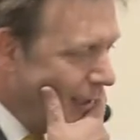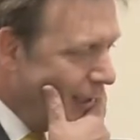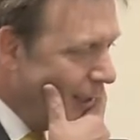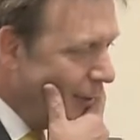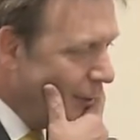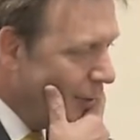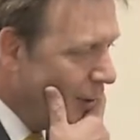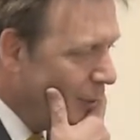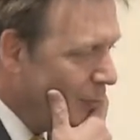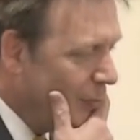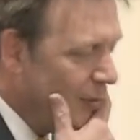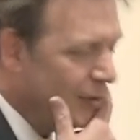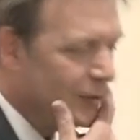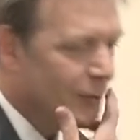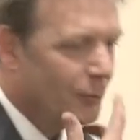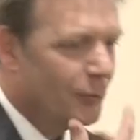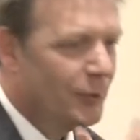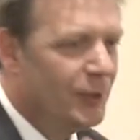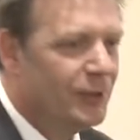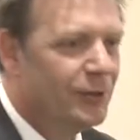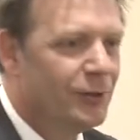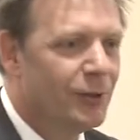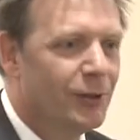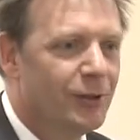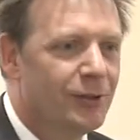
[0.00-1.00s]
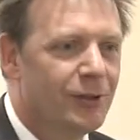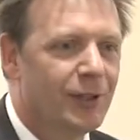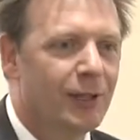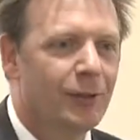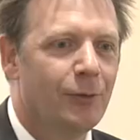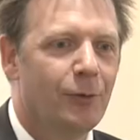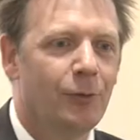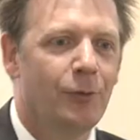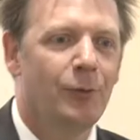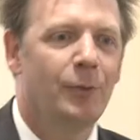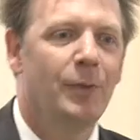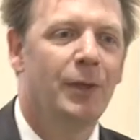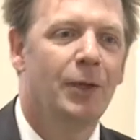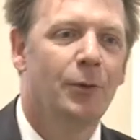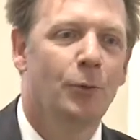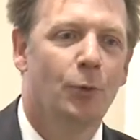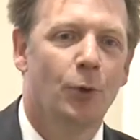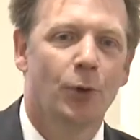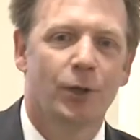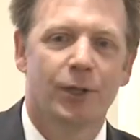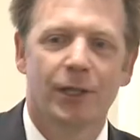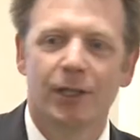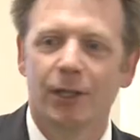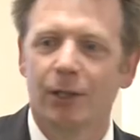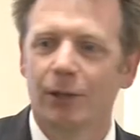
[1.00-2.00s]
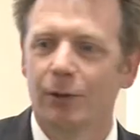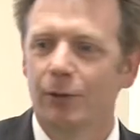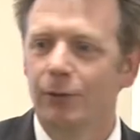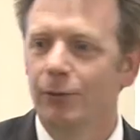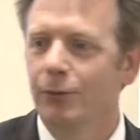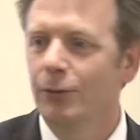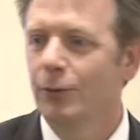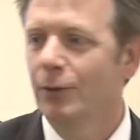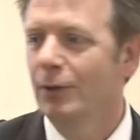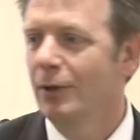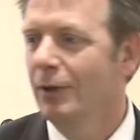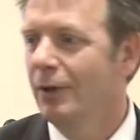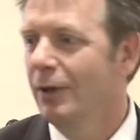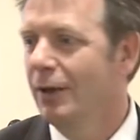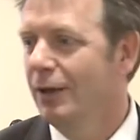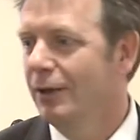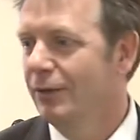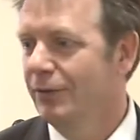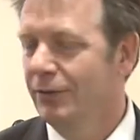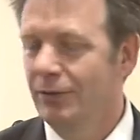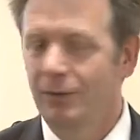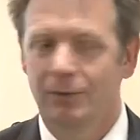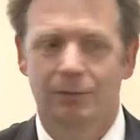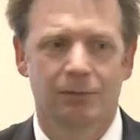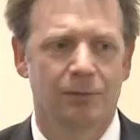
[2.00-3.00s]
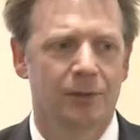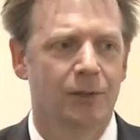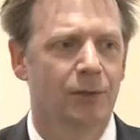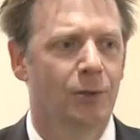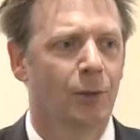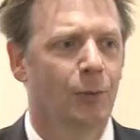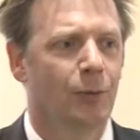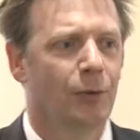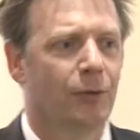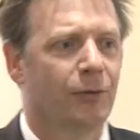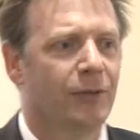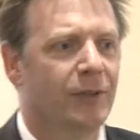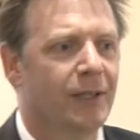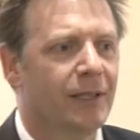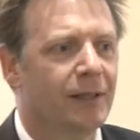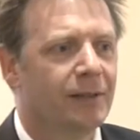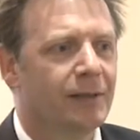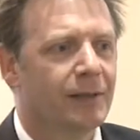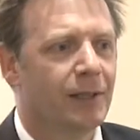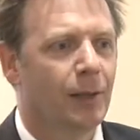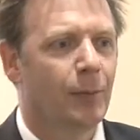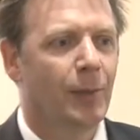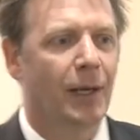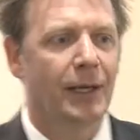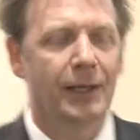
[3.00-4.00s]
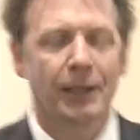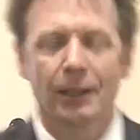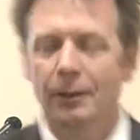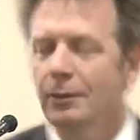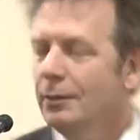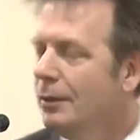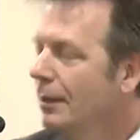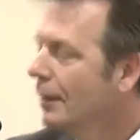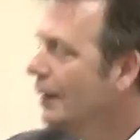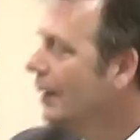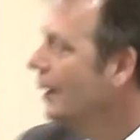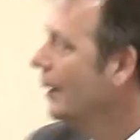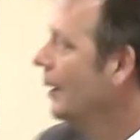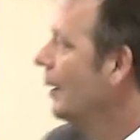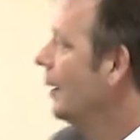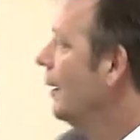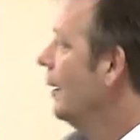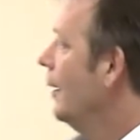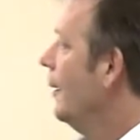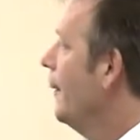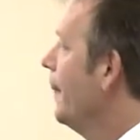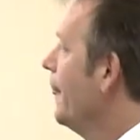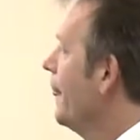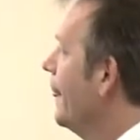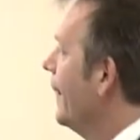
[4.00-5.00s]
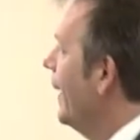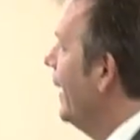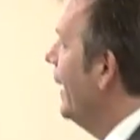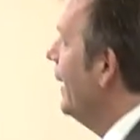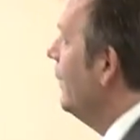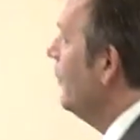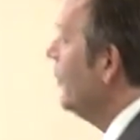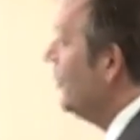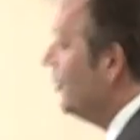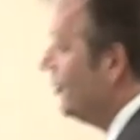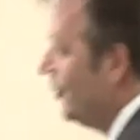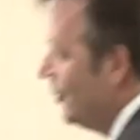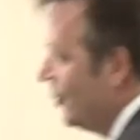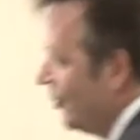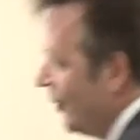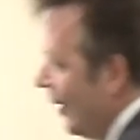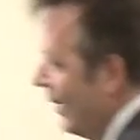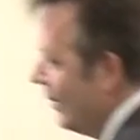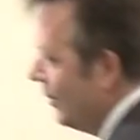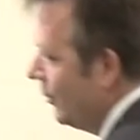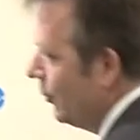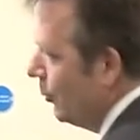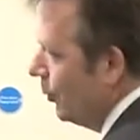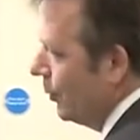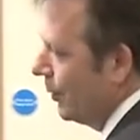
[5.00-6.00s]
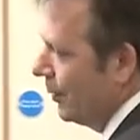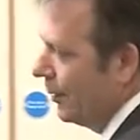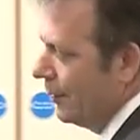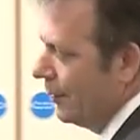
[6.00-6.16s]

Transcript: with a piece of research that we've been working on for the last couple of years now by now. In which we try to wonder,